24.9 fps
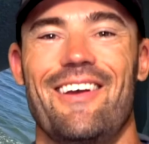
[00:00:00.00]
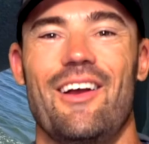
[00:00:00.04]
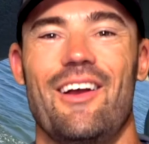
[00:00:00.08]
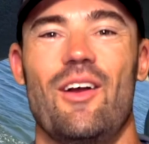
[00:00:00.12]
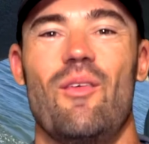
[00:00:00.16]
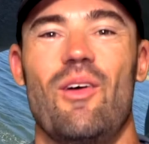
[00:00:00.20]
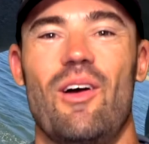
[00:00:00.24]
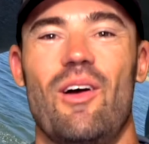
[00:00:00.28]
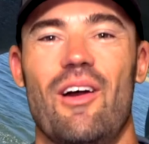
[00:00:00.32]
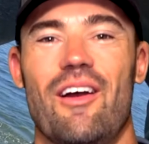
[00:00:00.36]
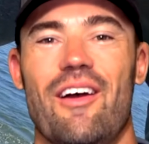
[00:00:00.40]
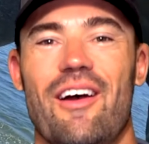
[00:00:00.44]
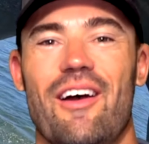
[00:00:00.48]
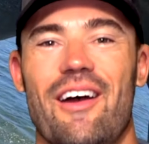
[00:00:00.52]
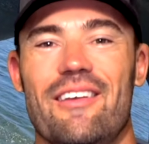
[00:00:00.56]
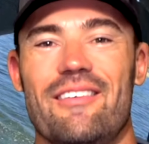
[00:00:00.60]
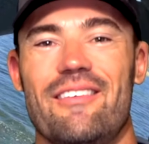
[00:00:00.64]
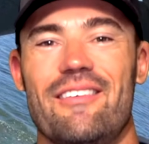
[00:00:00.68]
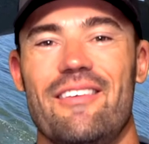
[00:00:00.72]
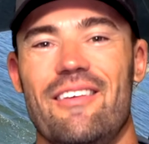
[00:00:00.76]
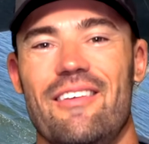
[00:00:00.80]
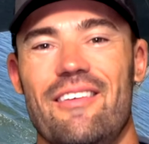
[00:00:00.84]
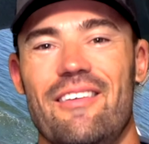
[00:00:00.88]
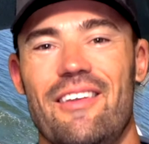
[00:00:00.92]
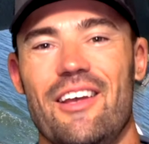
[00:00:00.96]
Well guys,
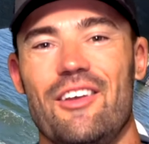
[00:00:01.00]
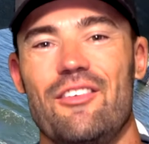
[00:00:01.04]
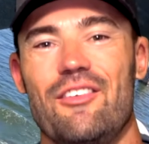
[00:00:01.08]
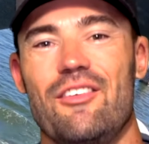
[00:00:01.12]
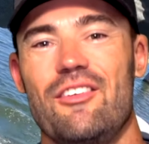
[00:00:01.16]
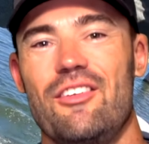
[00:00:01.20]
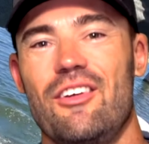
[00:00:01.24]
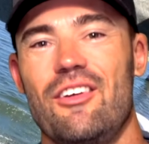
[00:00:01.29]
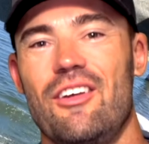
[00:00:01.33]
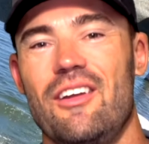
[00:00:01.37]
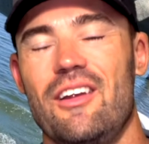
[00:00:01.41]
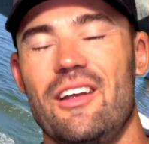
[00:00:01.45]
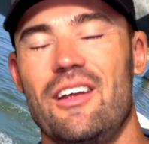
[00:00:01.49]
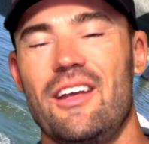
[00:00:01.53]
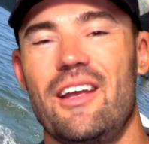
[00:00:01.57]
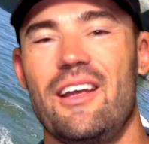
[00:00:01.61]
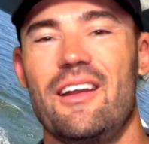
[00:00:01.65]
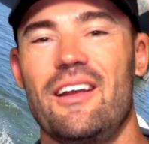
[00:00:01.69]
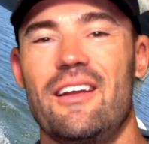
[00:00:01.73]
thanks for tuning in.